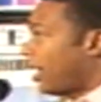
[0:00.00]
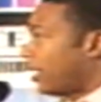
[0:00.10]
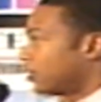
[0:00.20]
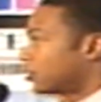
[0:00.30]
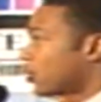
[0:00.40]

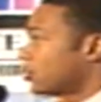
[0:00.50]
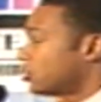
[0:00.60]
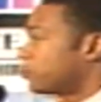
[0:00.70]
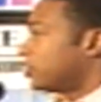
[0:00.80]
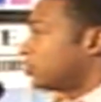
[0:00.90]
and the
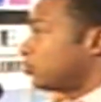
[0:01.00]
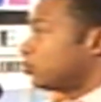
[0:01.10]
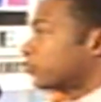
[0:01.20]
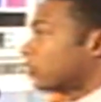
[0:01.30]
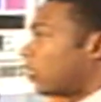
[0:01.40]
church has been
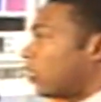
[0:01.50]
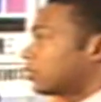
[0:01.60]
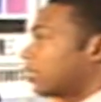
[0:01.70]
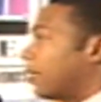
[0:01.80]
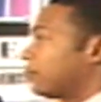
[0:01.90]
used for a
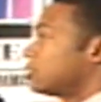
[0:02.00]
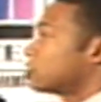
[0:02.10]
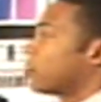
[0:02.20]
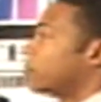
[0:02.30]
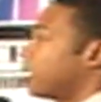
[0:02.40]
long time to
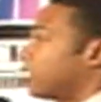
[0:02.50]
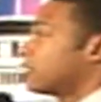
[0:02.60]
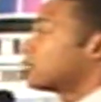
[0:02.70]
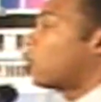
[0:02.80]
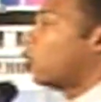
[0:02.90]
discriminate
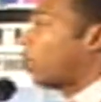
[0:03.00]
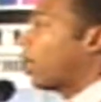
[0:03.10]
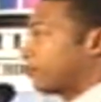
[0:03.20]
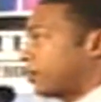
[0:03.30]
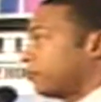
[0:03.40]
against a whole
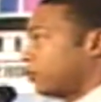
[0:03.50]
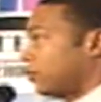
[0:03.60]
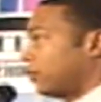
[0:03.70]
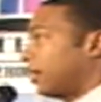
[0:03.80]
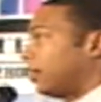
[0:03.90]
lot of people,
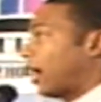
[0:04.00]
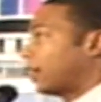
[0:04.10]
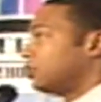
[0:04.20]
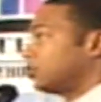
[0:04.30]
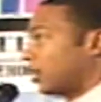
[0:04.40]
and
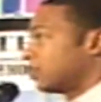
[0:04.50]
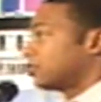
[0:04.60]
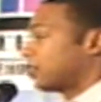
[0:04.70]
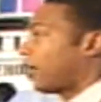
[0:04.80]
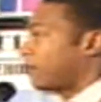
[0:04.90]
not
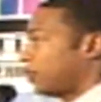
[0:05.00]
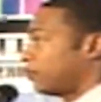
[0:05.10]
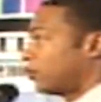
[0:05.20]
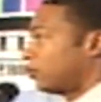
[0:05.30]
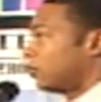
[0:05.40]
just gay
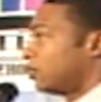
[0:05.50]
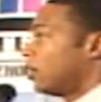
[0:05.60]
people.